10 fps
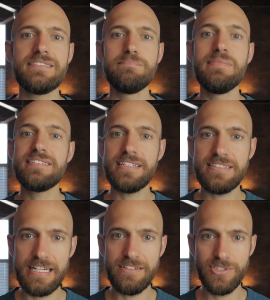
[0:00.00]
missing
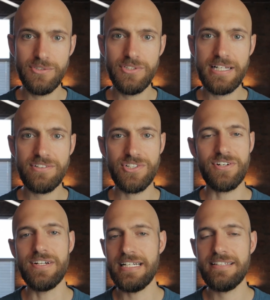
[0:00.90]
download links
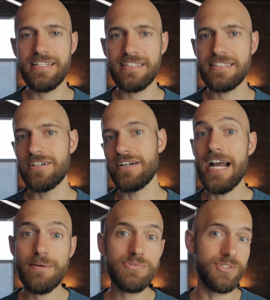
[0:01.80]
are anything that are
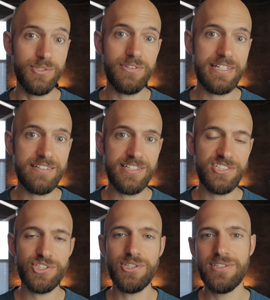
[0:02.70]
absolutely
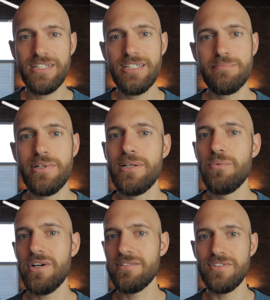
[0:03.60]
essential, but
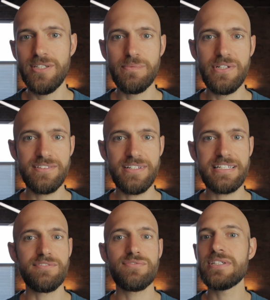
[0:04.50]
one of them was
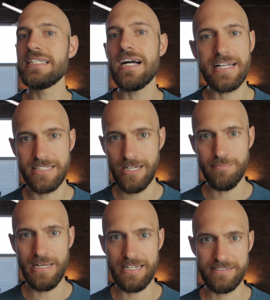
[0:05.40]
like a free icon
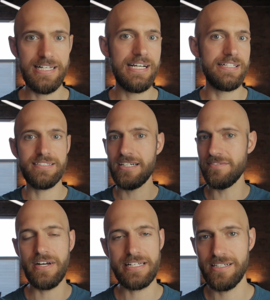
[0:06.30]
pack that had a ton
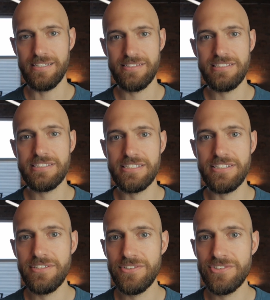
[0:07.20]
of icons that you could
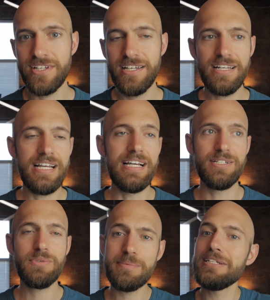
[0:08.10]
use. And
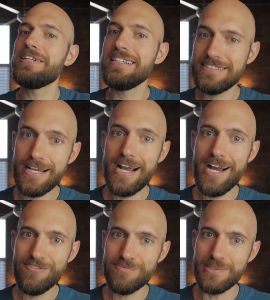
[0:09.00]
it would have been nice to
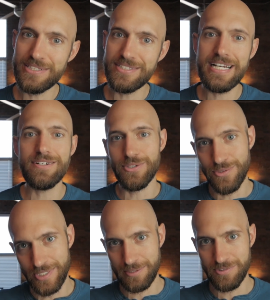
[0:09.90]
have, but the
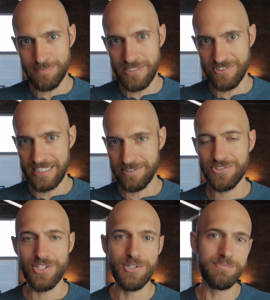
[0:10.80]
download link was missing.
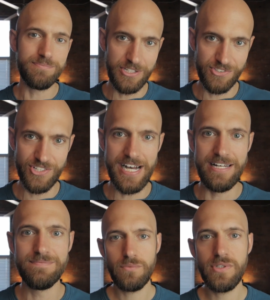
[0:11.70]
So there's
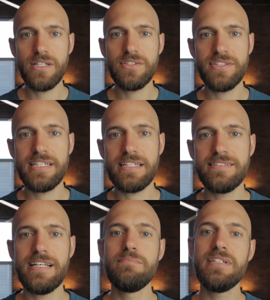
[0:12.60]
that. One other thing
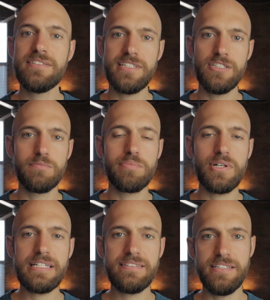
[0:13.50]
is that Mizko
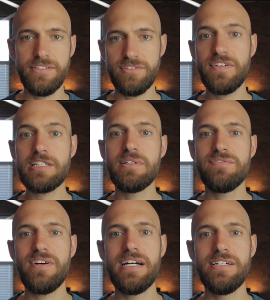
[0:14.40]
breaks his Figma
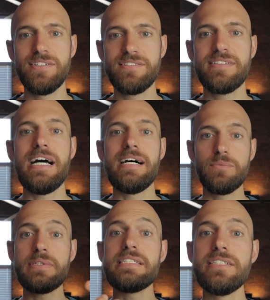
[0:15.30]
files that
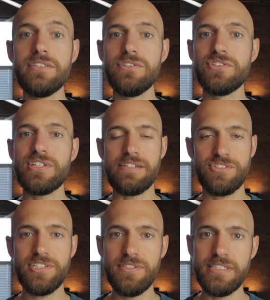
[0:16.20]
we use as
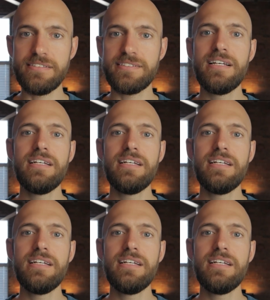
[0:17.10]
students